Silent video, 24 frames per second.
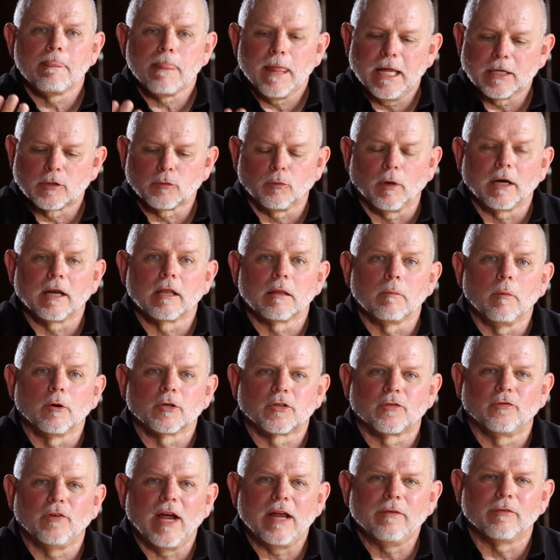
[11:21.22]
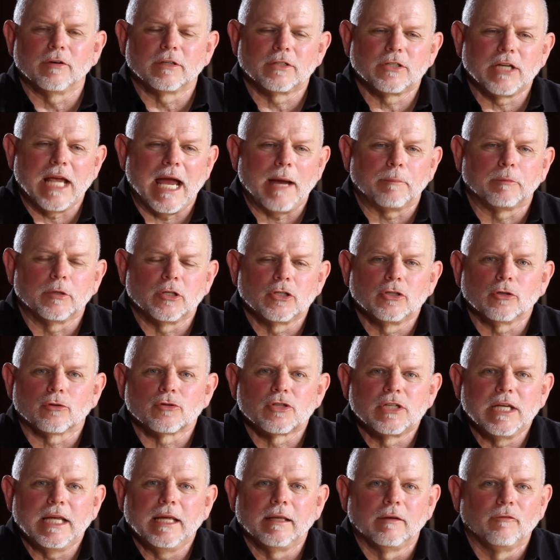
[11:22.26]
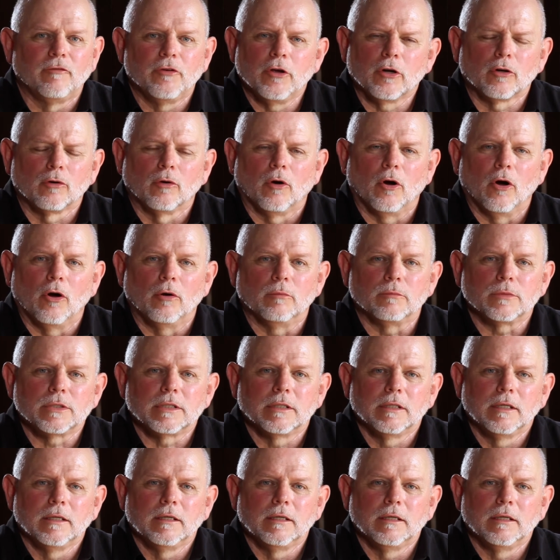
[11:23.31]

It's one of the most favorite chapters you'll see in funeral homes.